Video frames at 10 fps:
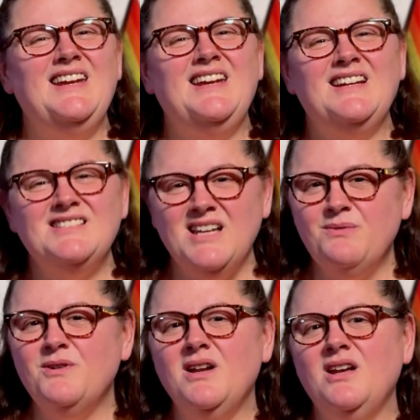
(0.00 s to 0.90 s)
except
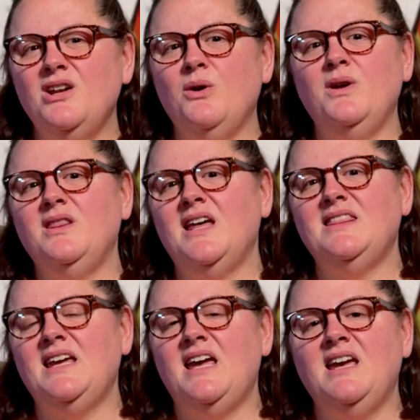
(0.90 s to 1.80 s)
for not knowing that
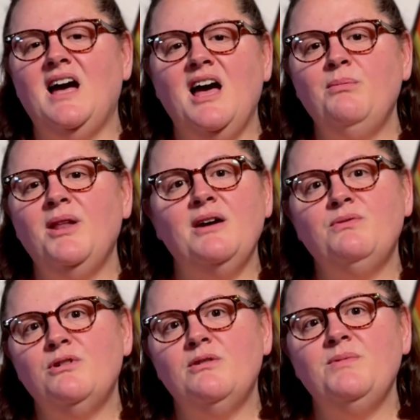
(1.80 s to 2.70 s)
the AI
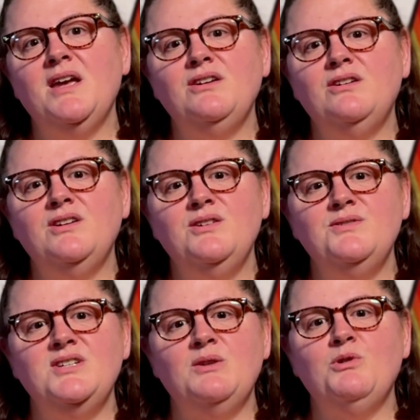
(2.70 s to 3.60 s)
platform that you're
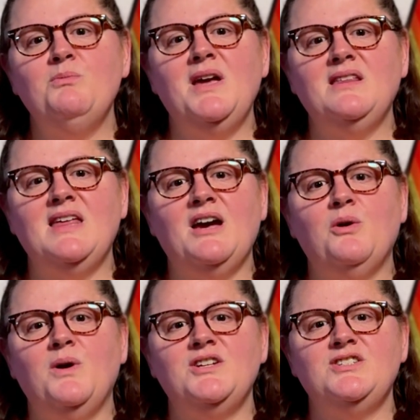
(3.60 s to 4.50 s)
using will make that
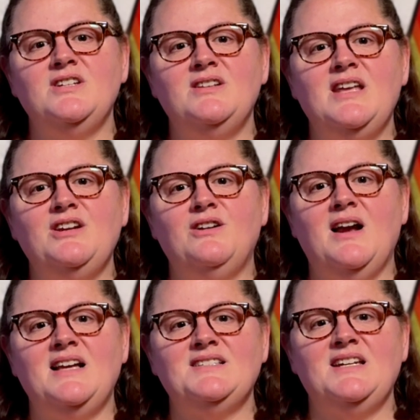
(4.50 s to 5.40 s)
question that you're
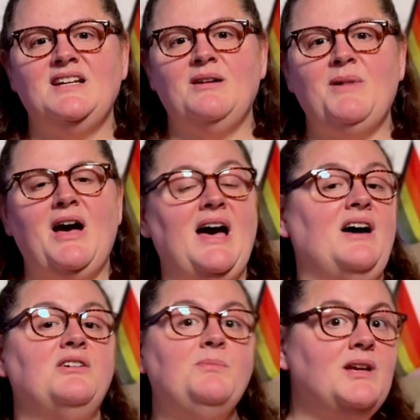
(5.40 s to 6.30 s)
asking about
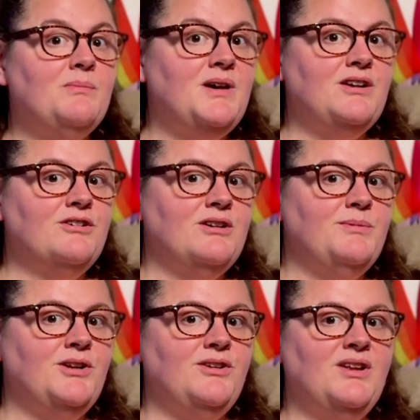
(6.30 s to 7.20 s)
how to be a better
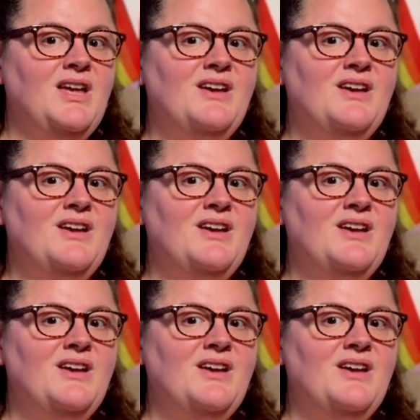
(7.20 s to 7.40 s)
criminal